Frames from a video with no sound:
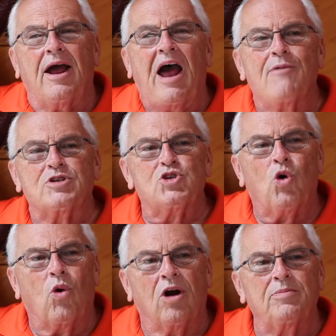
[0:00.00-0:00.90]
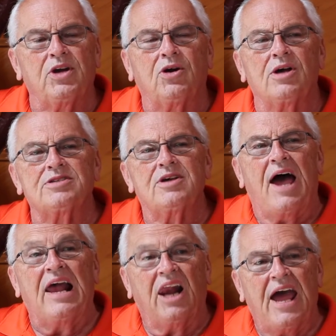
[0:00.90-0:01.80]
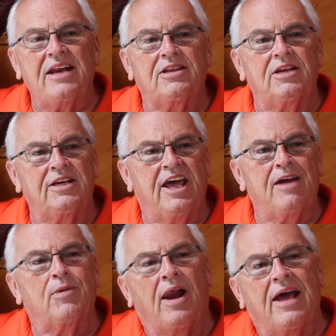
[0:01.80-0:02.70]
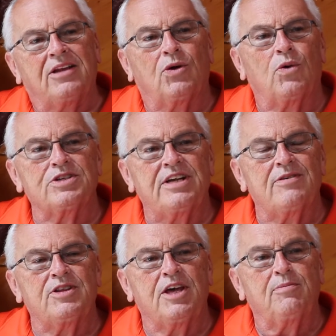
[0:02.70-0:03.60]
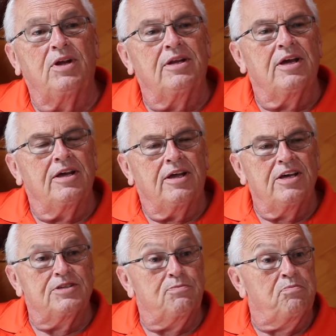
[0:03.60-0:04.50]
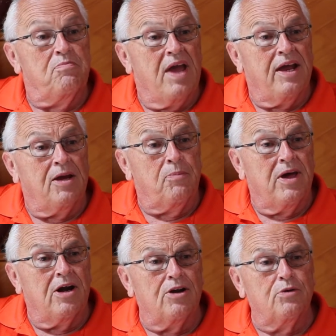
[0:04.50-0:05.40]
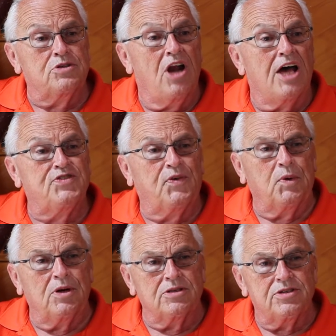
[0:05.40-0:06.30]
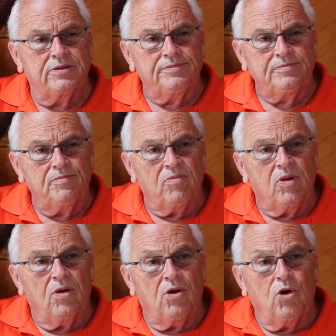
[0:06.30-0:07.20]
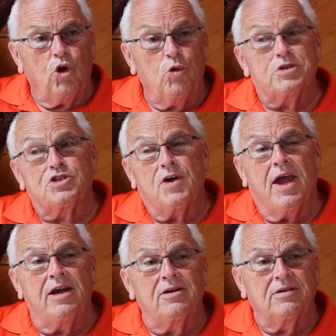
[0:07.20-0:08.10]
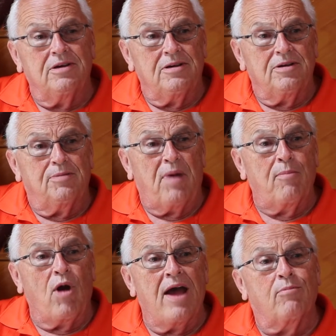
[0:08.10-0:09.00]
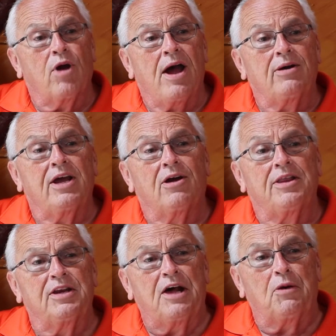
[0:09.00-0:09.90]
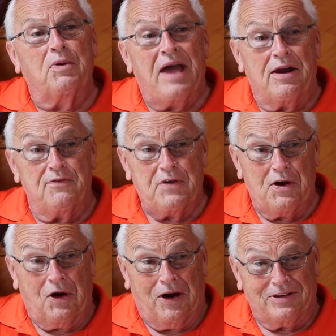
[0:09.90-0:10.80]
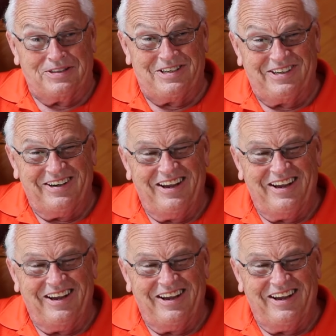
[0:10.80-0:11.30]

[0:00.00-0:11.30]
I was torn because I liked the name, I liked the horse and everything, but his main competitor was Lost for Words, who was trained by Brian Brown here on the Delaware County Fairgrounds.